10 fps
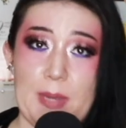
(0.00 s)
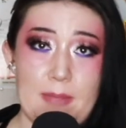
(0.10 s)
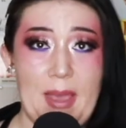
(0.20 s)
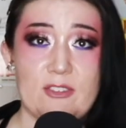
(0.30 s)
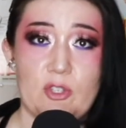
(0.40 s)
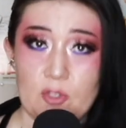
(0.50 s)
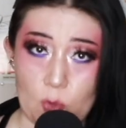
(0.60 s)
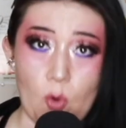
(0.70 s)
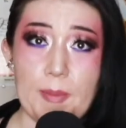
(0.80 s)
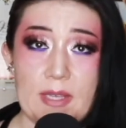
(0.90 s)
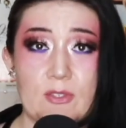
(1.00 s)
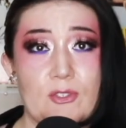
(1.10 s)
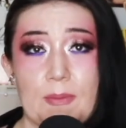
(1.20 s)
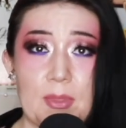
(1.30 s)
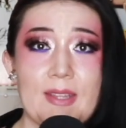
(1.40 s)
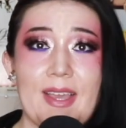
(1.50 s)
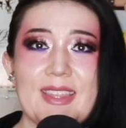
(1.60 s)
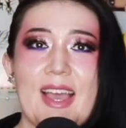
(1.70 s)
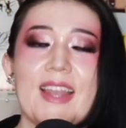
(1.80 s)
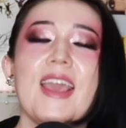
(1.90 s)
by the magic school bus or something
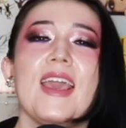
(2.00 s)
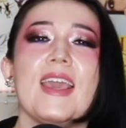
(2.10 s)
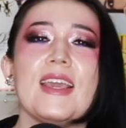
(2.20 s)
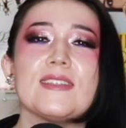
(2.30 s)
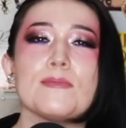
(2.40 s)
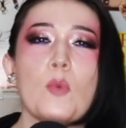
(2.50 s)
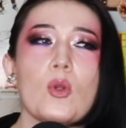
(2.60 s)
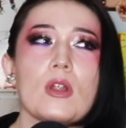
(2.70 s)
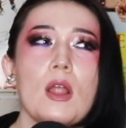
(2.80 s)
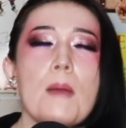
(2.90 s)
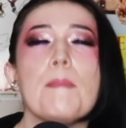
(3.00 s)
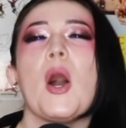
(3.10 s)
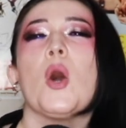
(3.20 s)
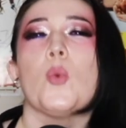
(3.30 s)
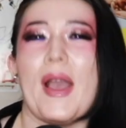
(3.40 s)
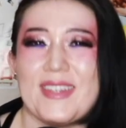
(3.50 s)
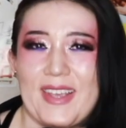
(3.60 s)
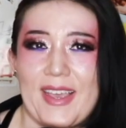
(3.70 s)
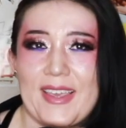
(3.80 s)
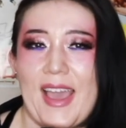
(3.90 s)
like that. It's more
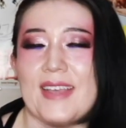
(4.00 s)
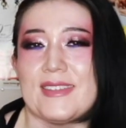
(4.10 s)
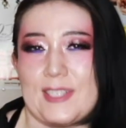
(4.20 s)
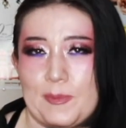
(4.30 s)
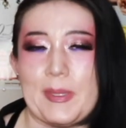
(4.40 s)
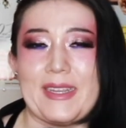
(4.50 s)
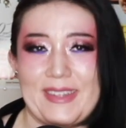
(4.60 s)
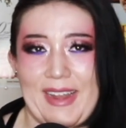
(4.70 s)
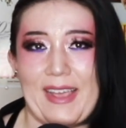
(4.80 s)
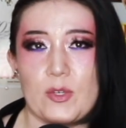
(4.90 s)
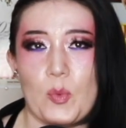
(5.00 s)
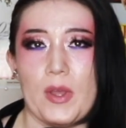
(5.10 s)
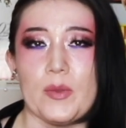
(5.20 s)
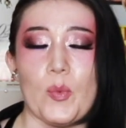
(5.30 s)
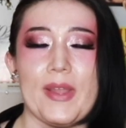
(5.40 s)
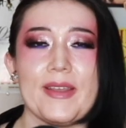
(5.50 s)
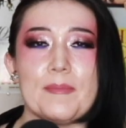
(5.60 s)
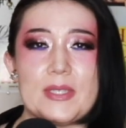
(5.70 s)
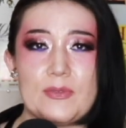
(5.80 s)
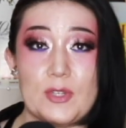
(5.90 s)
poetic, as explained in Act 1, when
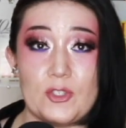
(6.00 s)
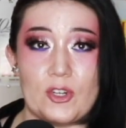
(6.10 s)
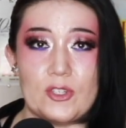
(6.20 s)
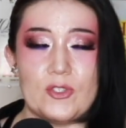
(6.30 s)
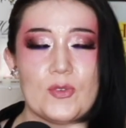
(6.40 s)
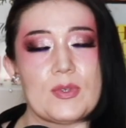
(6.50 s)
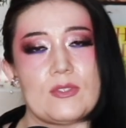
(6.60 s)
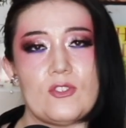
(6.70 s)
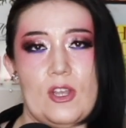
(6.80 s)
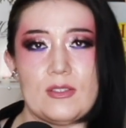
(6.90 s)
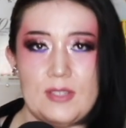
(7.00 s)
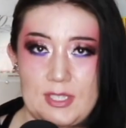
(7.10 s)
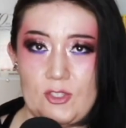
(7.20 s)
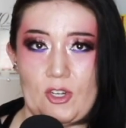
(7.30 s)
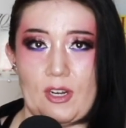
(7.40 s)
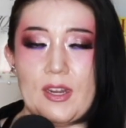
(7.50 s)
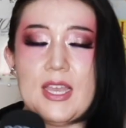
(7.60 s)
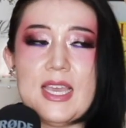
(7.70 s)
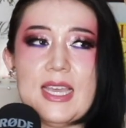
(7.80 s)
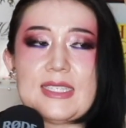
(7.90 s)
Miss Richards, who is Chuck's teacher,
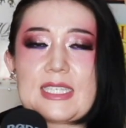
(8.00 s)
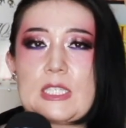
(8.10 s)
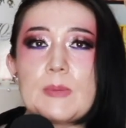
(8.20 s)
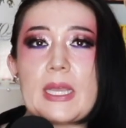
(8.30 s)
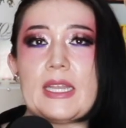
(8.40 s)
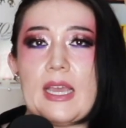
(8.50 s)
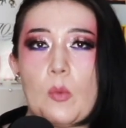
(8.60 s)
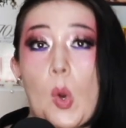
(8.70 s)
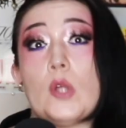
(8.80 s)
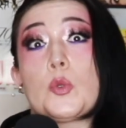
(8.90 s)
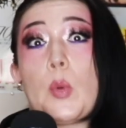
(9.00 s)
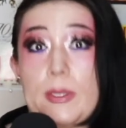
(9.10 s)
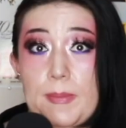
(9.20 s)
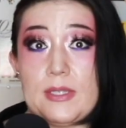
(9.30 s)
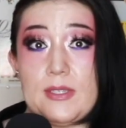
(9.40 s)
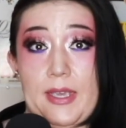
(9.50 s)
is explaining Walt Whitman to